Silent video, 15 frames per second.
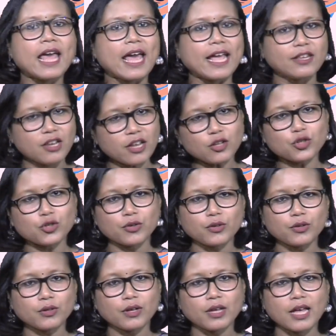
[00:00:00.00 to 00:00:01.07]
A
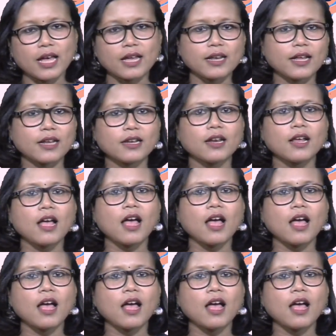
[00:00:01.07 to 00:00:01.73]
teacher at an